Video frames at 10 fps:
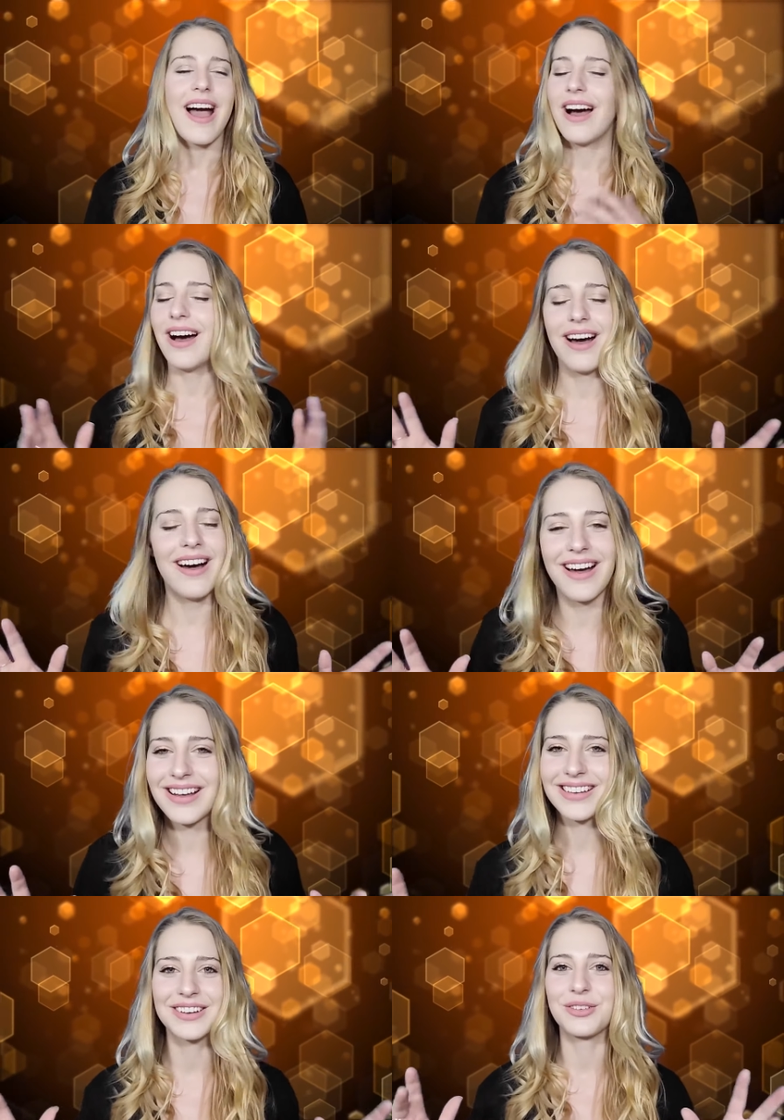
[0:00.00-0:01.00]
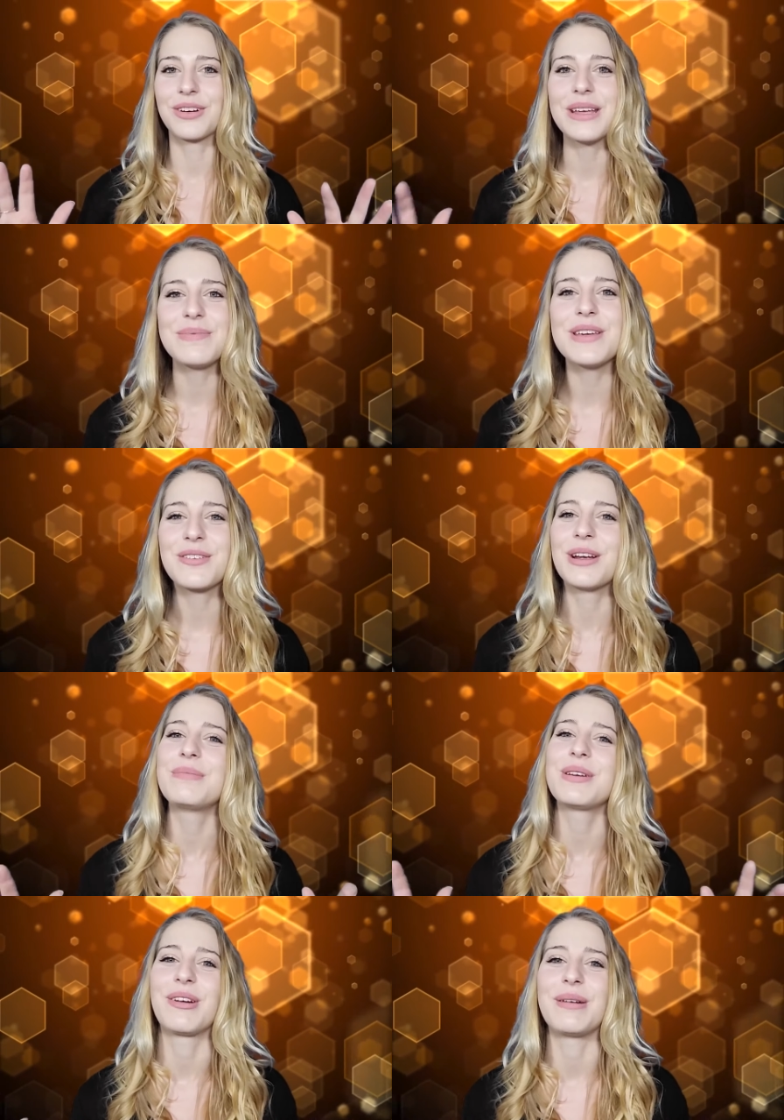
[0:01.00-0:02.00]
Ugh. Creepy,
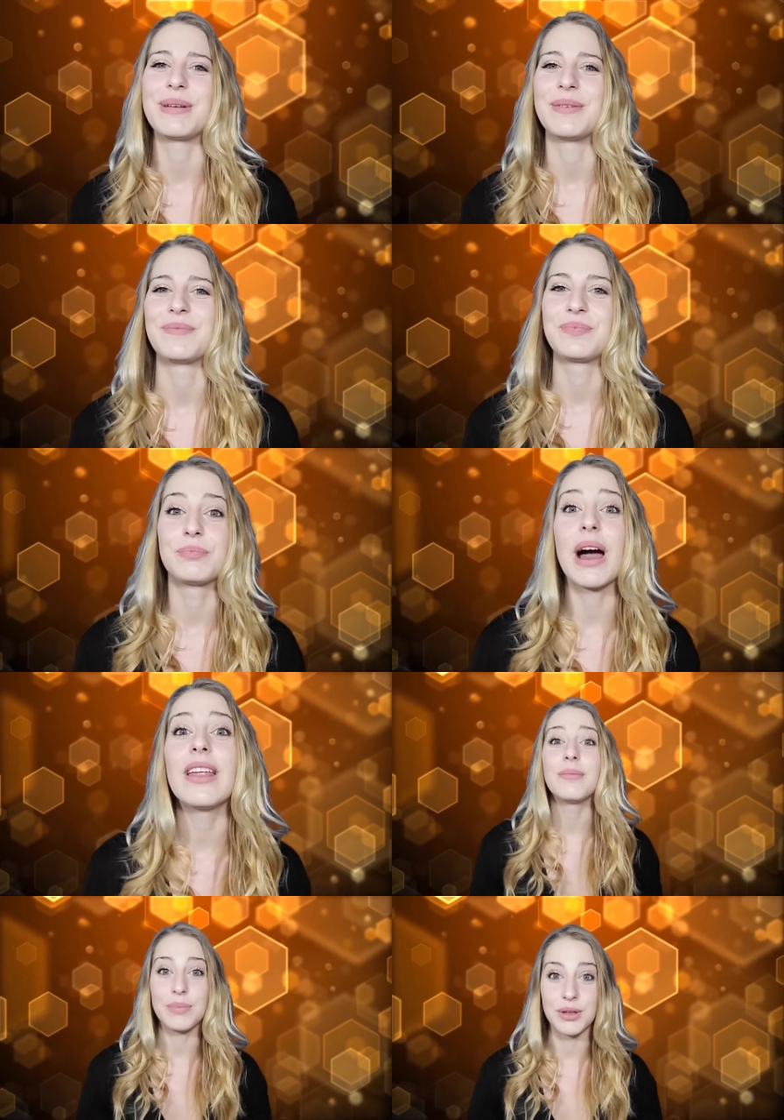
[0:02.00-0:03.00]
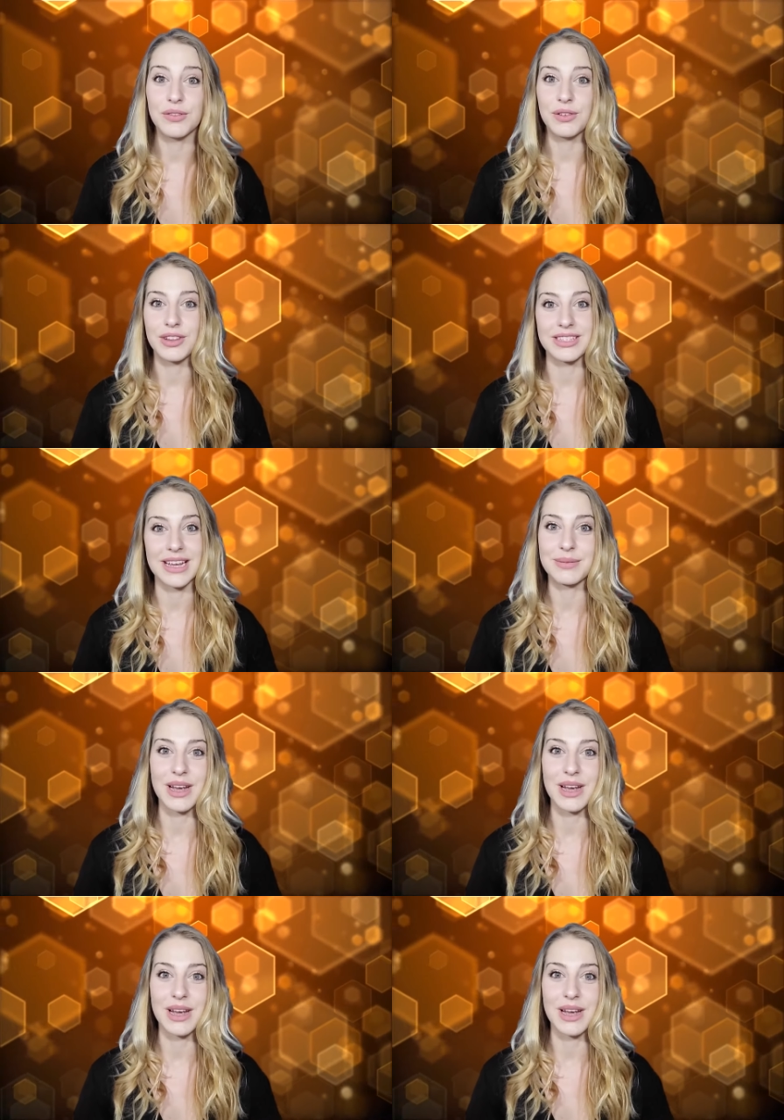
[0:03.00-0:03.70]
creepy, creepy, but beautiful at the same